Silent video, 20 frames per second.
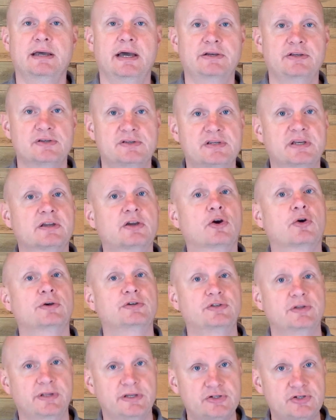I just
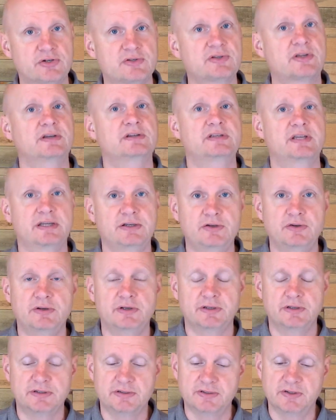encourage you, let's just
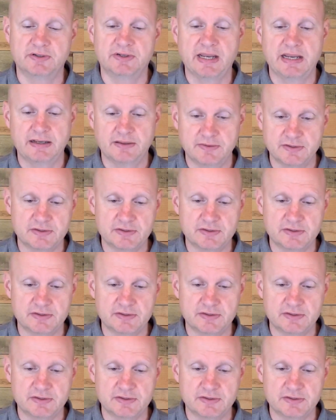continue to take